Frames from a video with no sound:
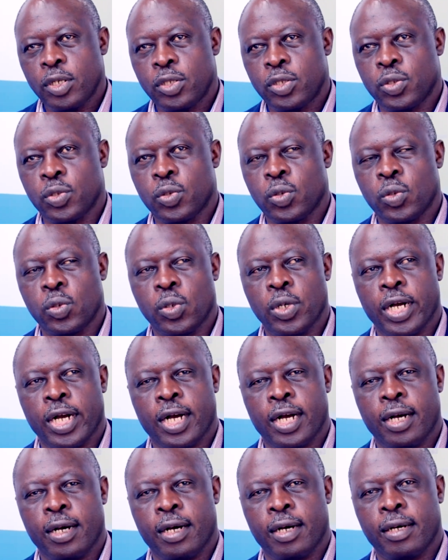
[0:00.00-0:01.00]

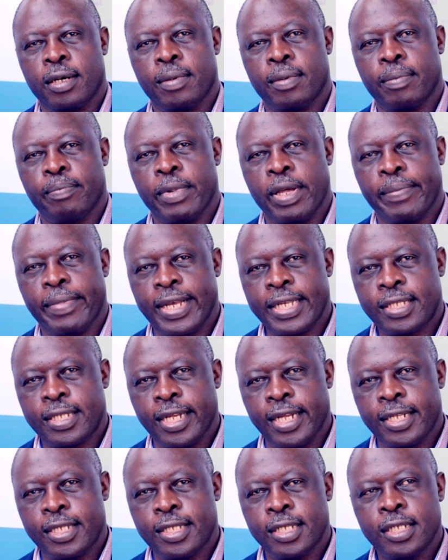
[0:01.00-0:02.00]
to member
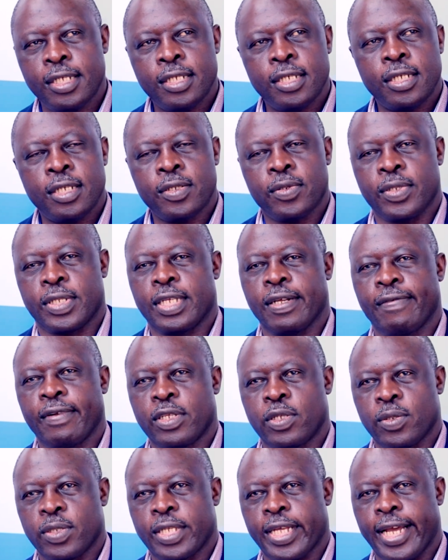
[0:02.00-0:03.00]
states, to civil
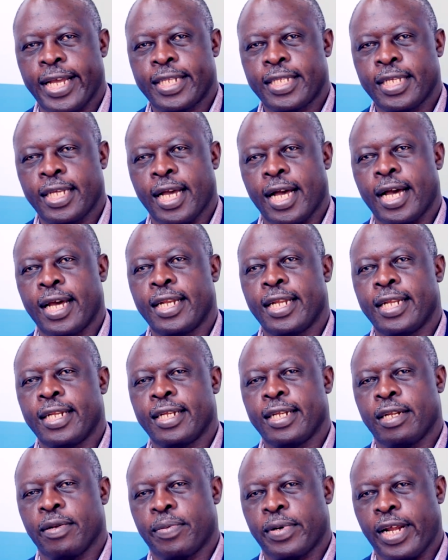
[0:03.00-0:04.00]
society, and
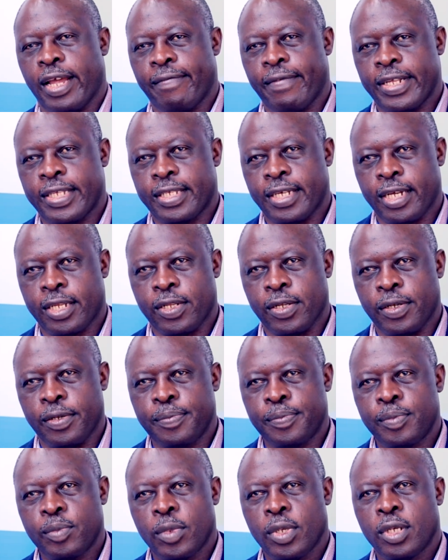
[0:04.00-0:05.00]
indeed the private sector,
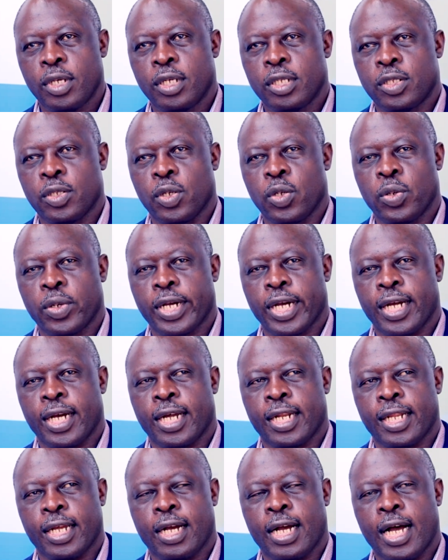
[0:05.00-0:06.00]
to look
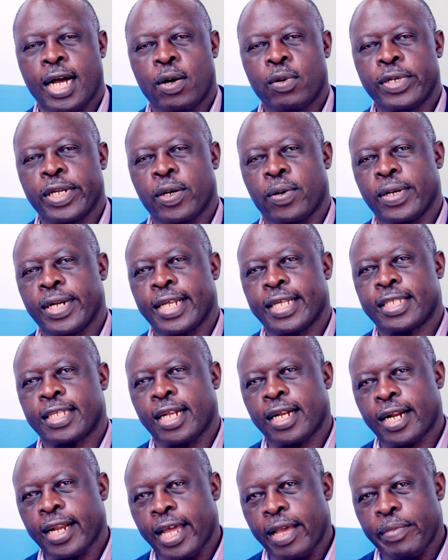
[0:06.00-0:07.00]
at how they
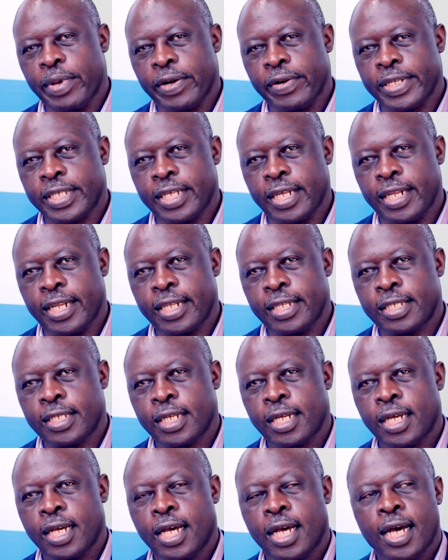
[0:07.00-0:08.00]
understand climate resilience,
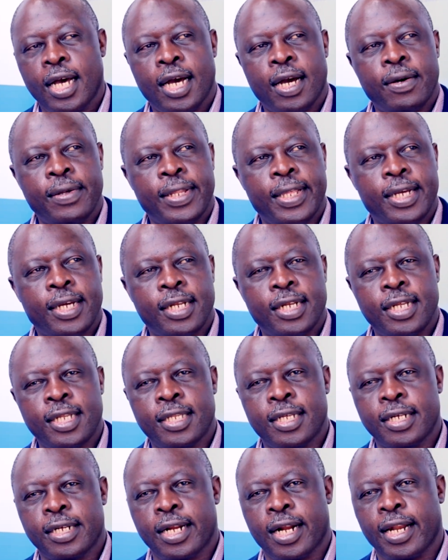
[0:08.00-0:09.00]
how they can
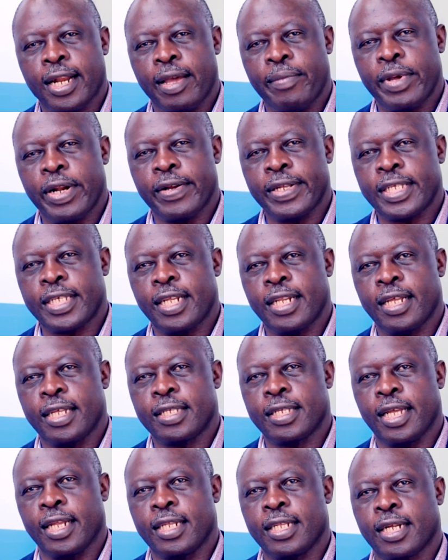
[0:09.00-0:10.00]
integrate climate
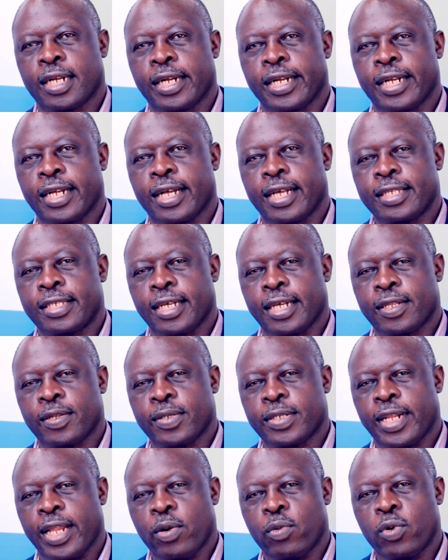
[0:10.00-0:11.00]
resilience in critical
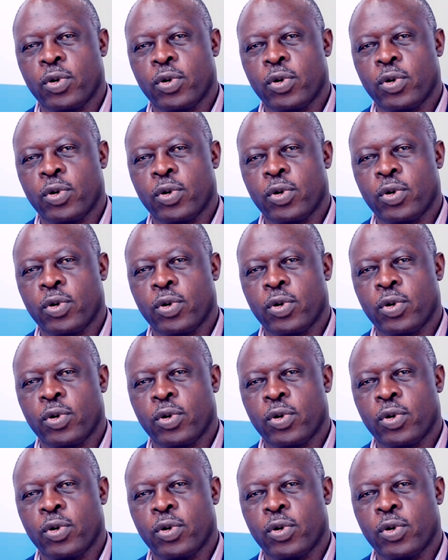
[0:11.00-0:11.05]
sectors like